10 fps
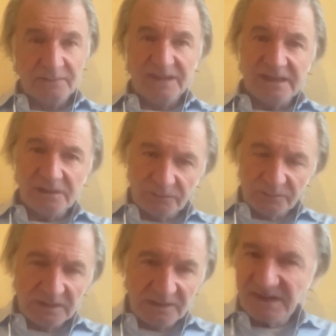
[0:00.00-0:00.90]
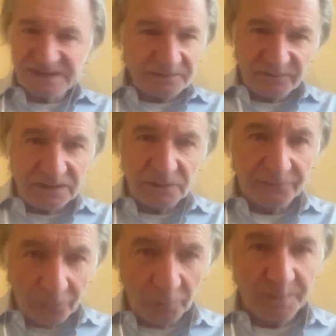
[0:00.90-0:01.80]
We need to invest 3
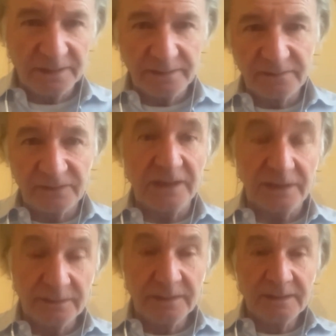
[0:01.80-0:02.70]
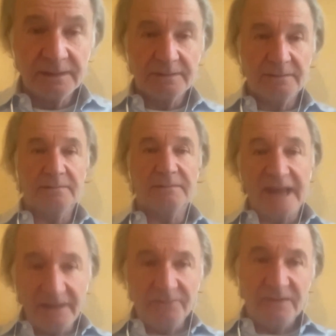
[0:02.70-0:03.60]
to 4 trillion.
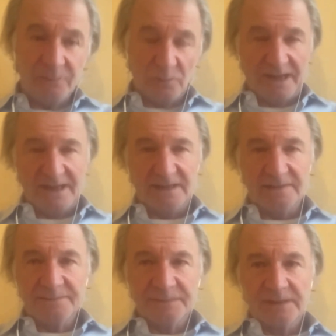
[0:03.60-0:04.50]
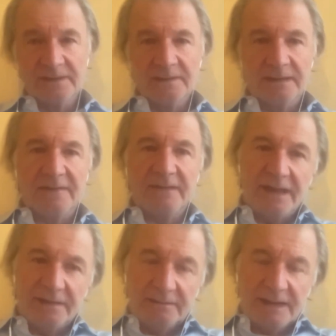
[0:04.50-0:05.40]
Then we would make. And
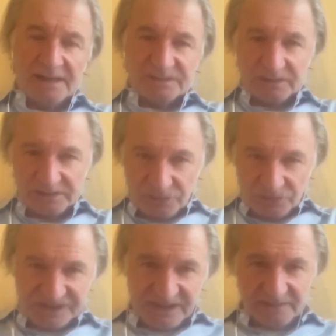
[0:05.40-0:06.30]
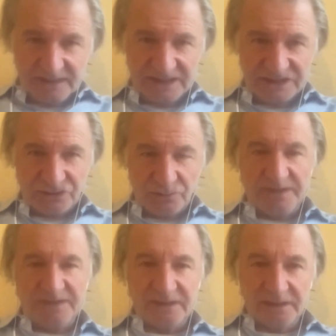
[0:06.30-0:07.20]
then as a cross-cutting issue,
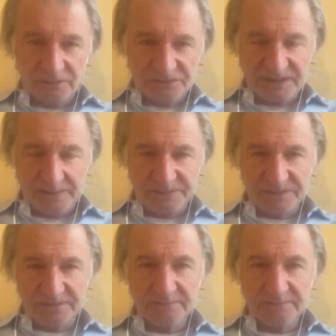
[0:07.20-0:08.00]
material consumption.